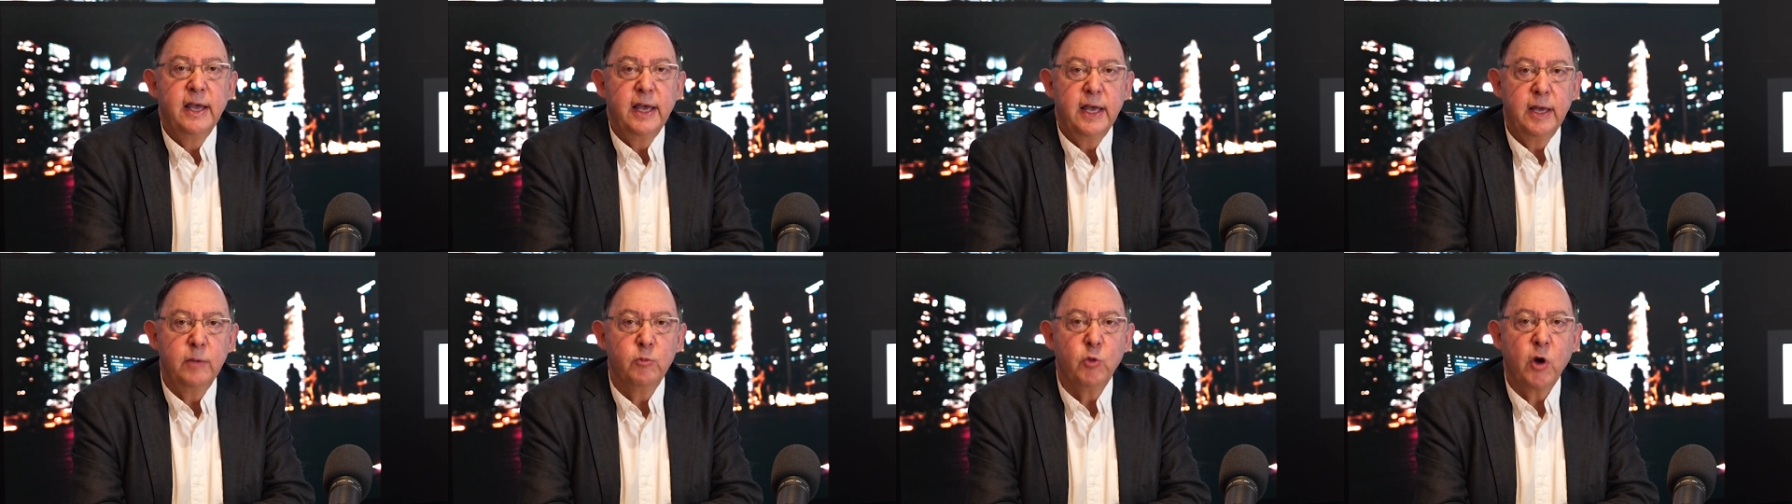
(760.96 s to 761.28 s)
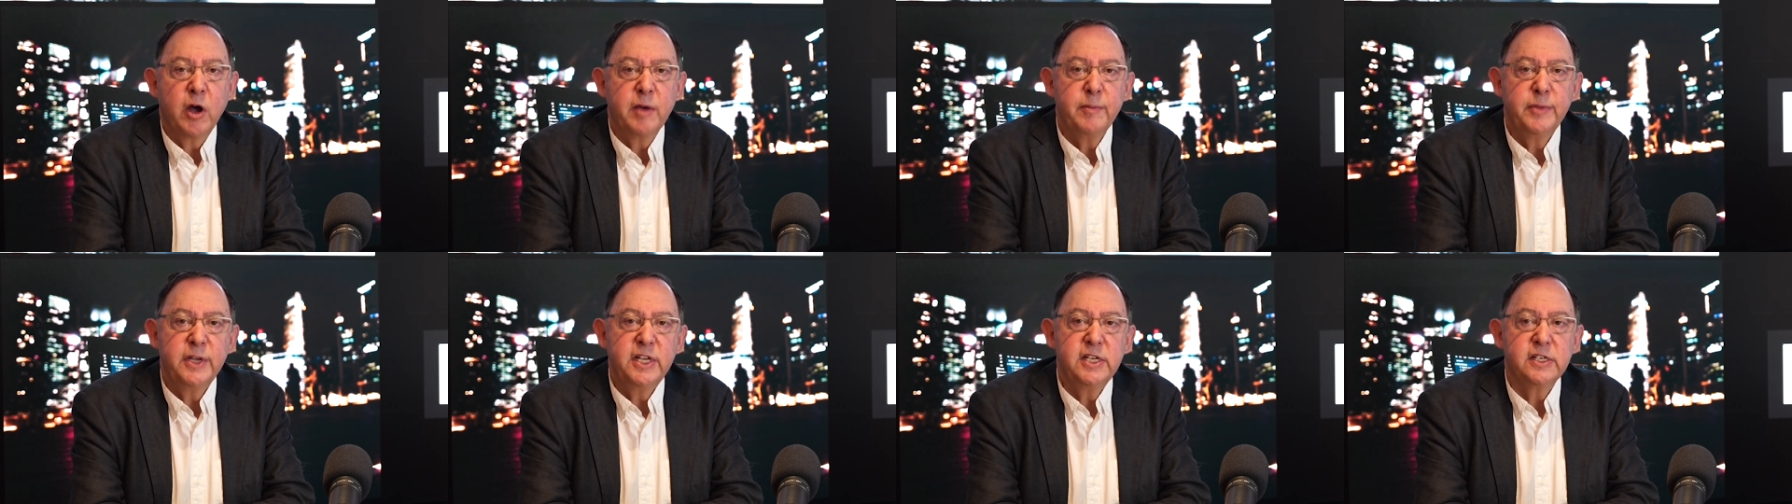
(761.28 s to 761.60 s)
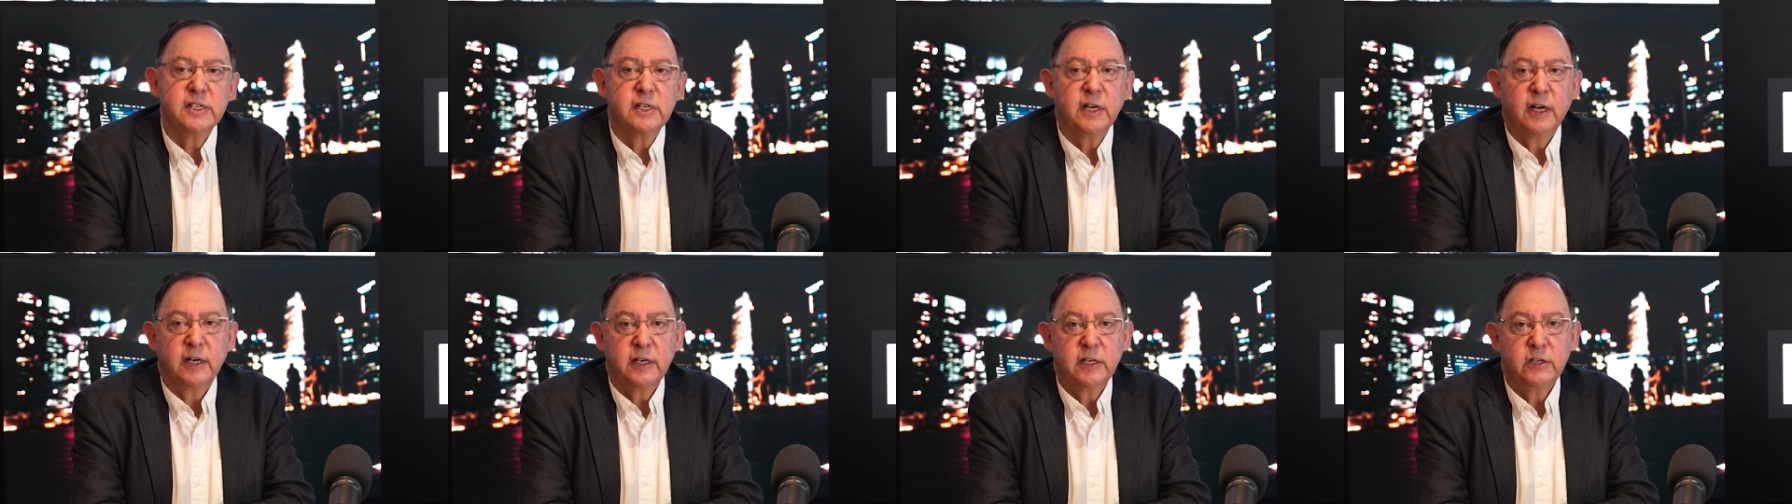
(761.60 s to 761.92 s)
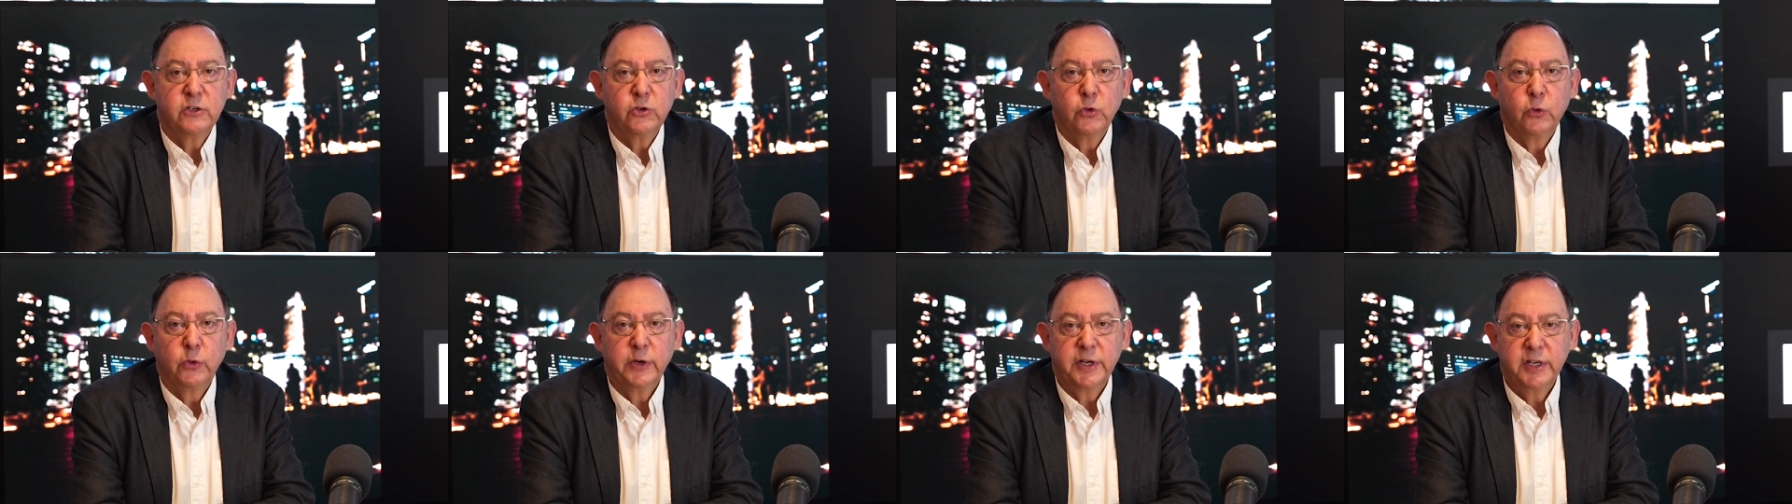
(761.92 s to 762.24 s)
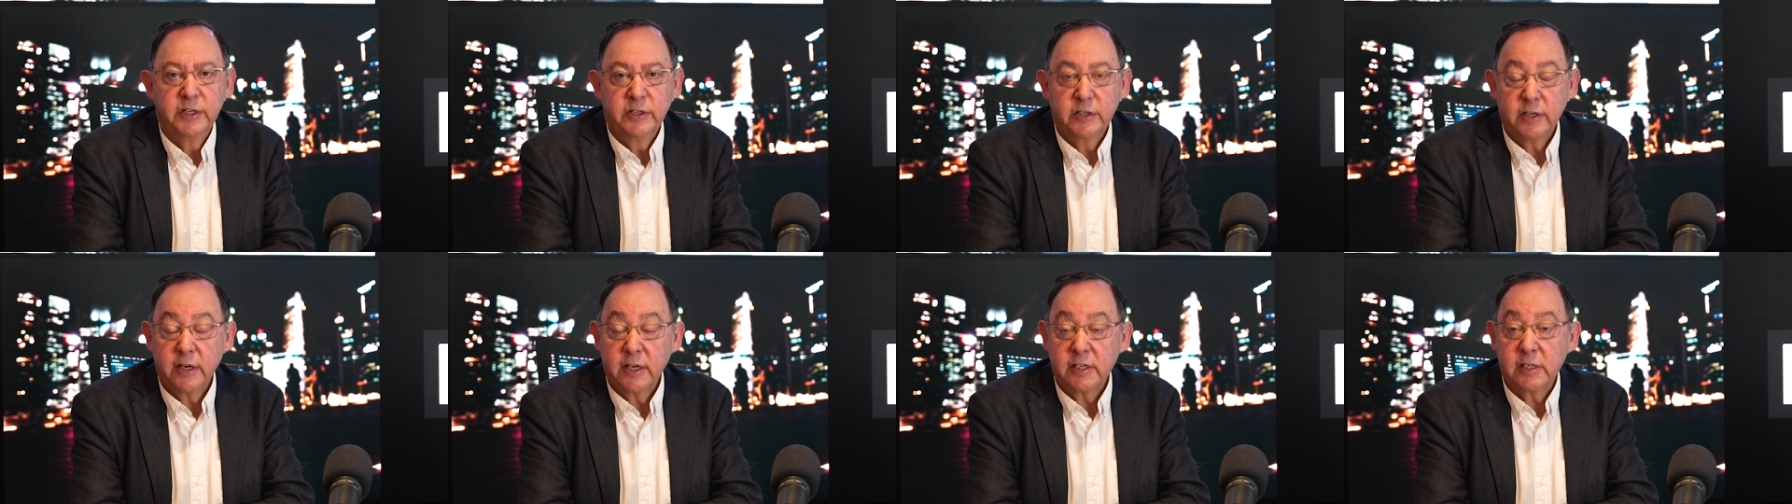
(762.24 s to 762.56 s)
MYB started
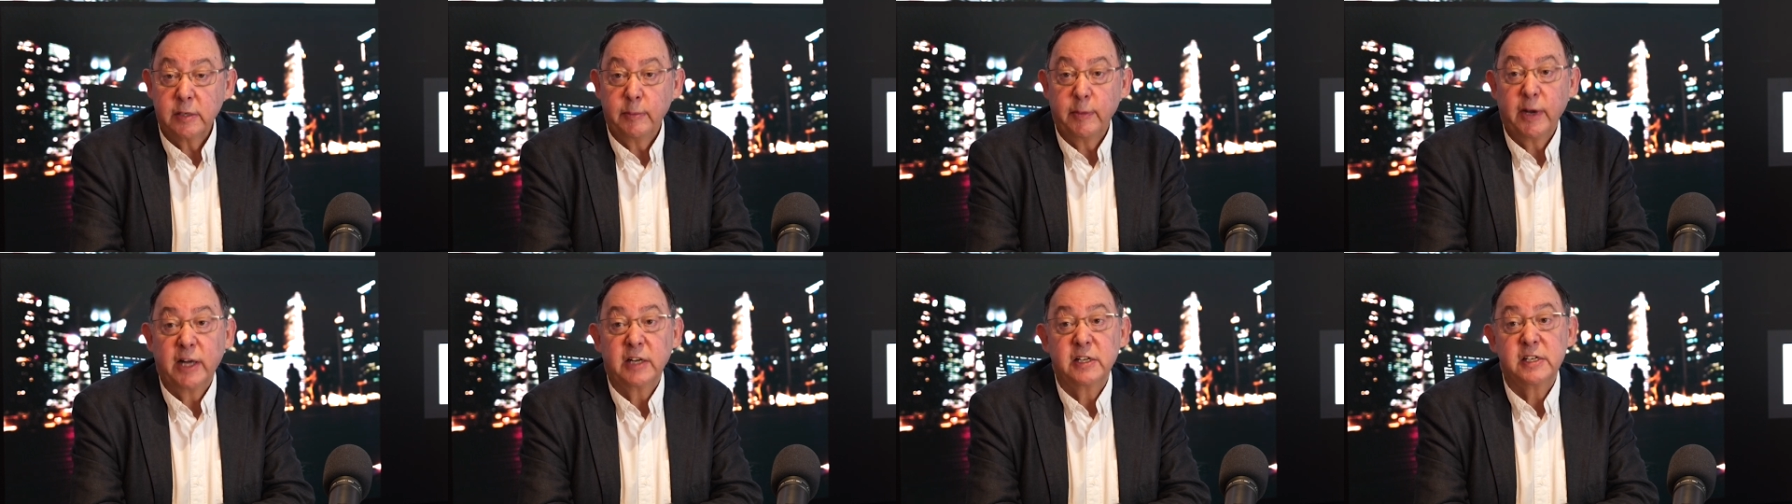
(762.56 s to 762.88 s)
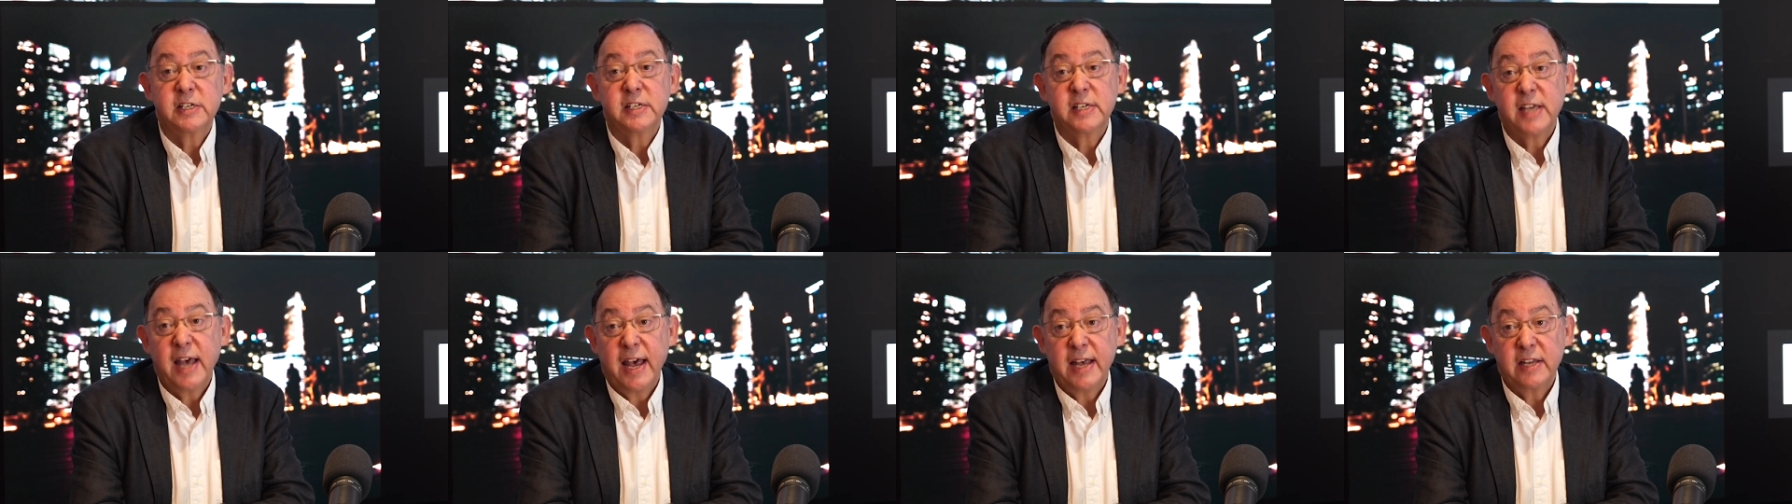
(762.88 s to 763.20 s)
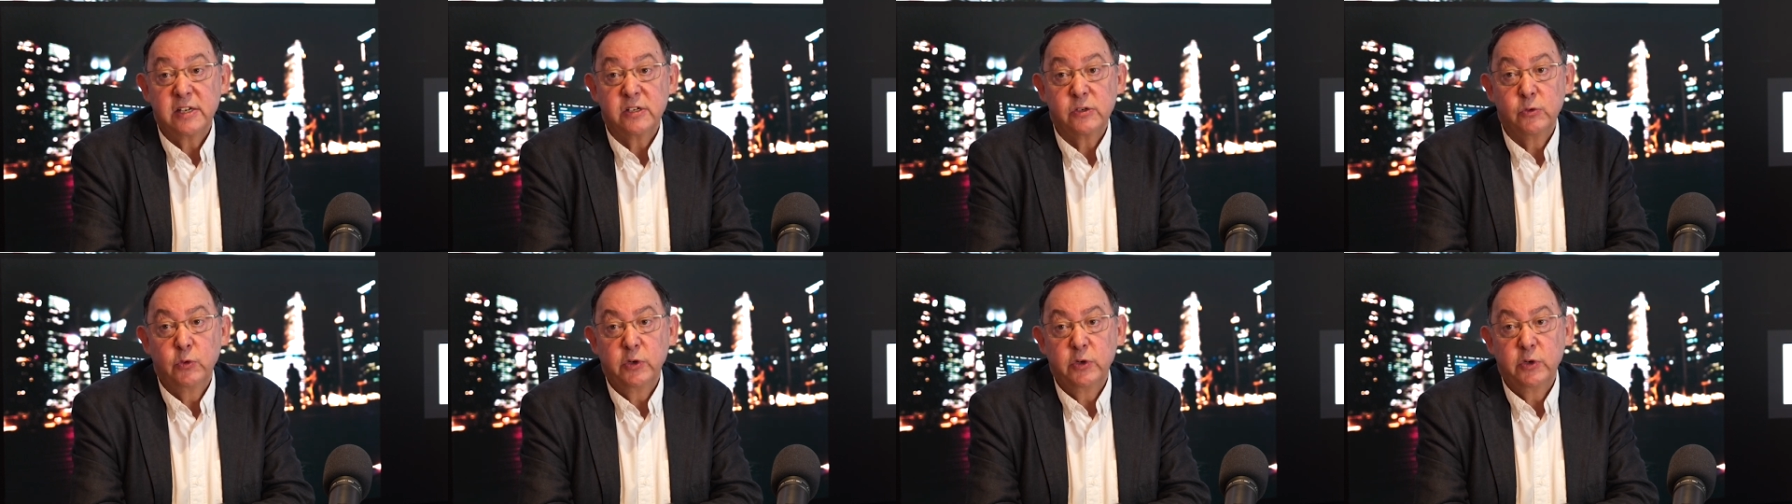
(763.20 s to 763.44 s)
talking to us about SaaS,